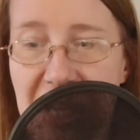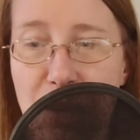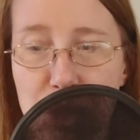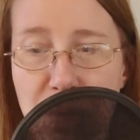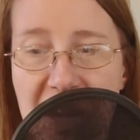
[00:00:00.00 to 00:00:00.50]

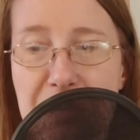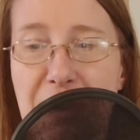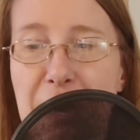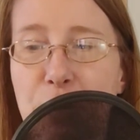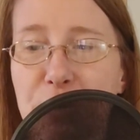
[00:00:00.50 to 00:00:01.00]
characterized
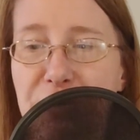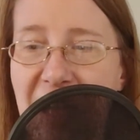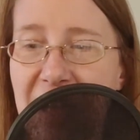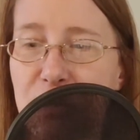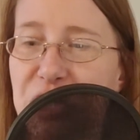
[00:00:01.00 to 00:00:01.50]
by a
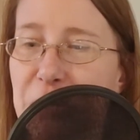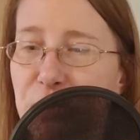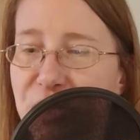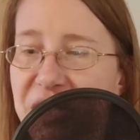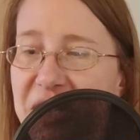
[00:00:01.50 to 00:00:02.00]
profound and
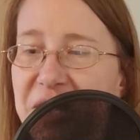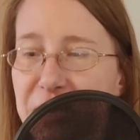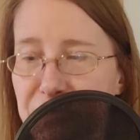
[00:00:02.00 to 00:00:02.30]
persistent